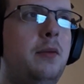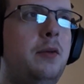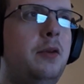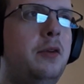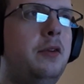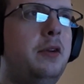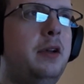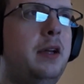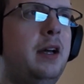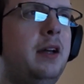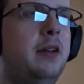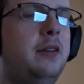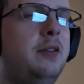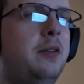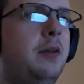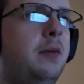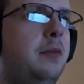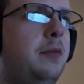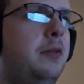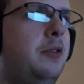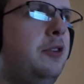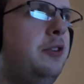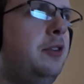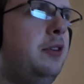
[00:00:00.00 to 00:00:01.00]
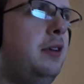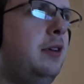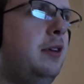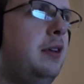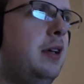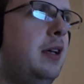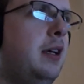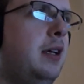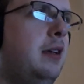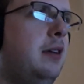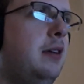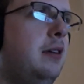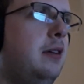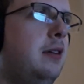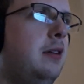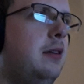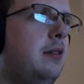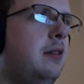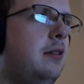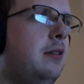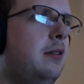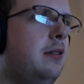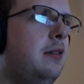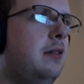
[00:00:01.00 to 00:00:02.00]
I mean, yeah, so I'm usually like
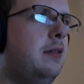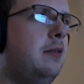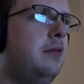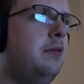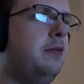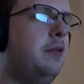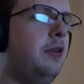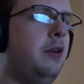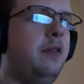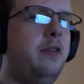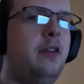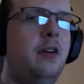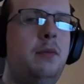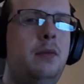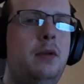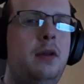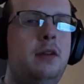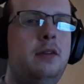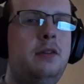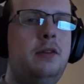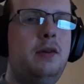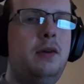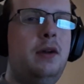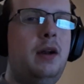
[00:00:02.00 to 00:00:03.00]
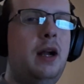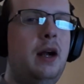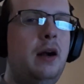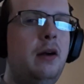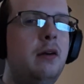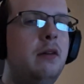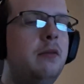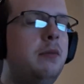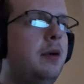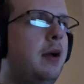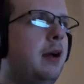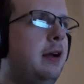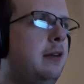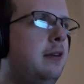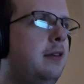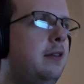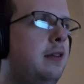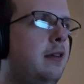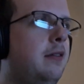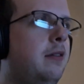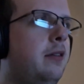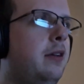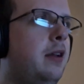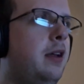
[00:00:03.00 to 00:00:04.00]
45 minutes to an hour
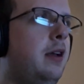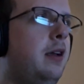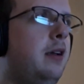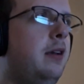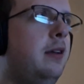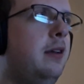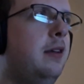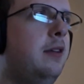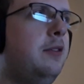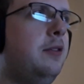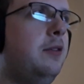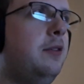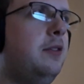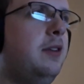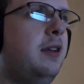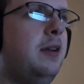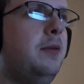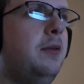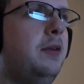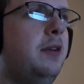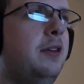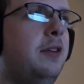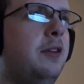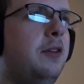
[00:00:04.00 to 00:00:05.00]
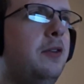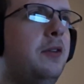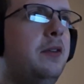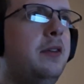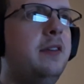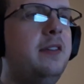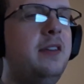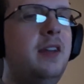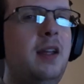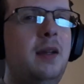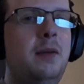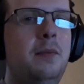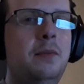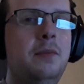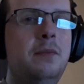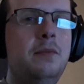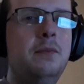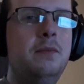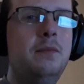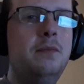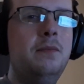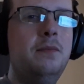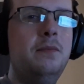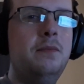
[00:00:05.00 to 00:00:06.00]
practice every day, and so it's like when you're doing the
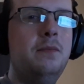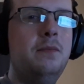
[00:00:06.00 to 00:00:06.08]
same,